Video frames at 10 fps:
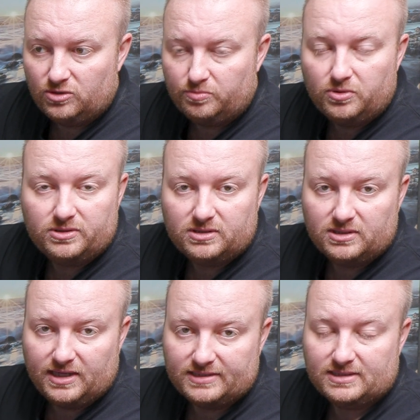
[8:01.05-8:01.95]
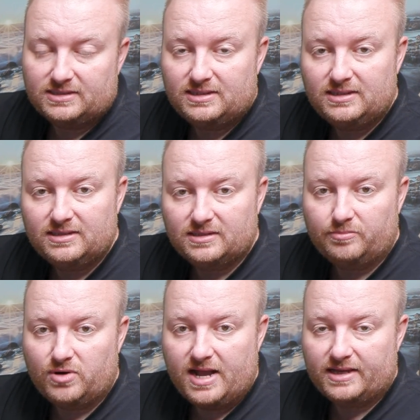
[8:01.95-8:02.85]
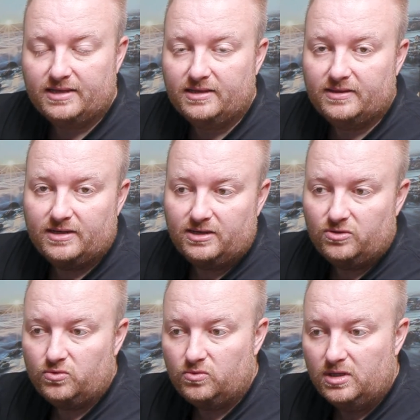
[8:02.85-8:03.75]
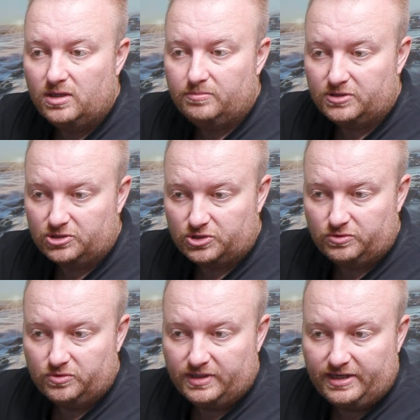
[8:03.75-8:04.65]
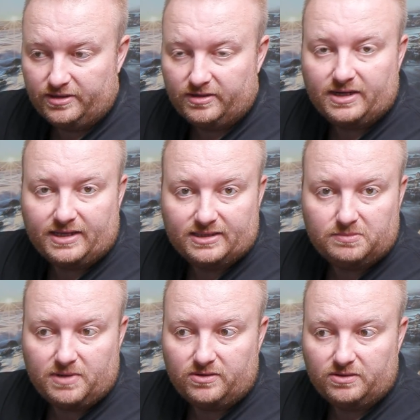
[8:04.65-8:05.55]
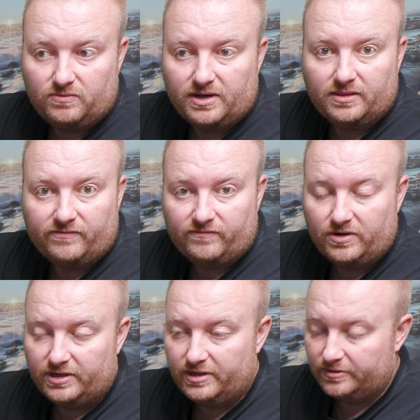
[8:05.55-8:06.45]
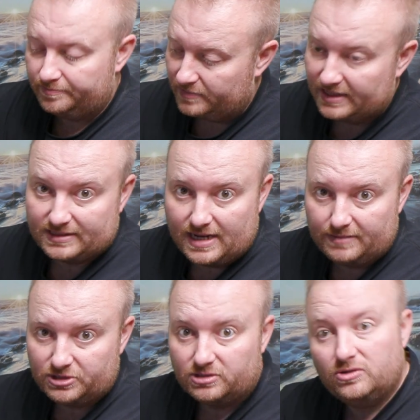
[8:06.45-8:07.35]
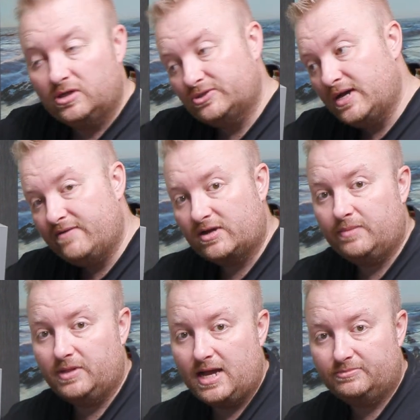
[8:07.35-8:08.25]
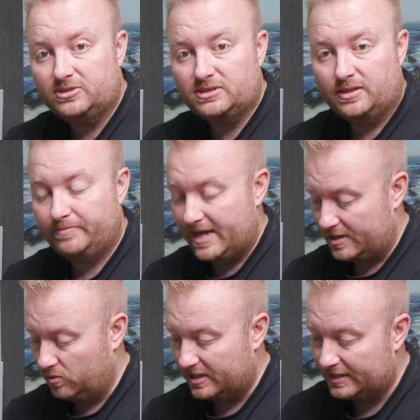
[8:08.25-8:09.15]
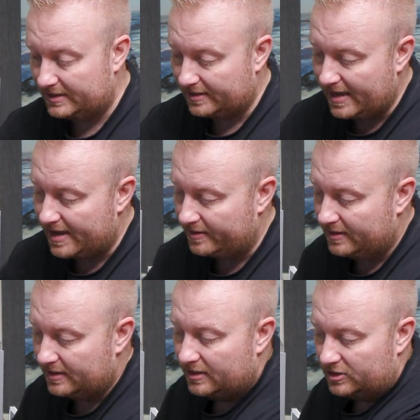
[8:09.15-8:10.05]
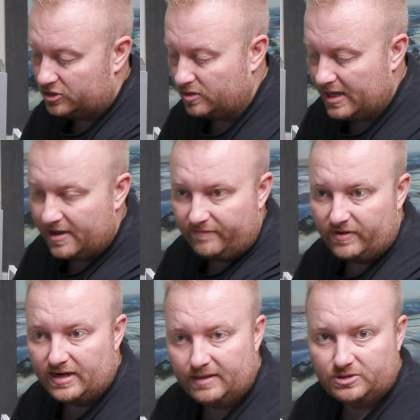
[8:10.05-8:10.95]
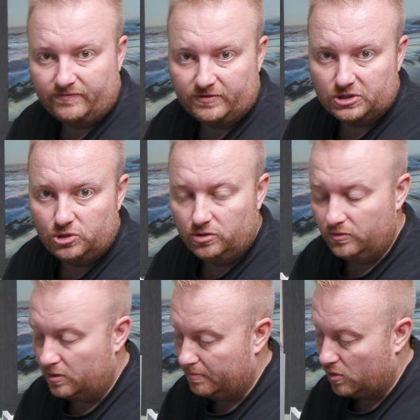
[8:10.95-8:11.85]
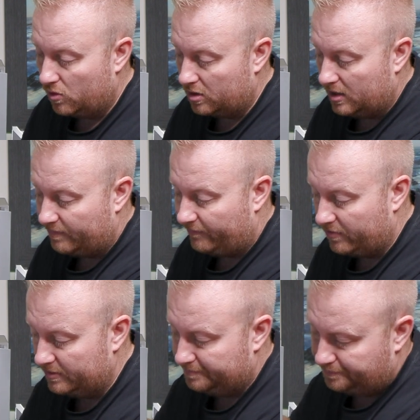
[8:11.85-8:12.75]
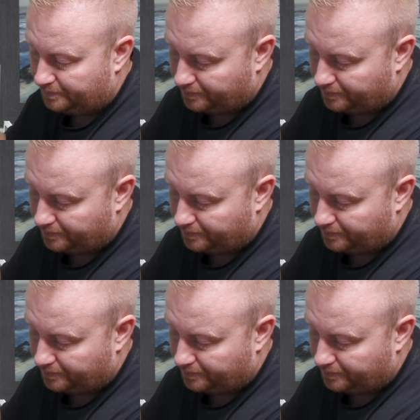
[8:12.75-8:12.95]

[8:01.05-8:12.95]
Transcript: you put the SSD in the bracket and then you put the screw in here and it gets mounted right in the front here. That's an option. You also have a couple options in the back. We'll get to that. So you have an option for 2 more up front.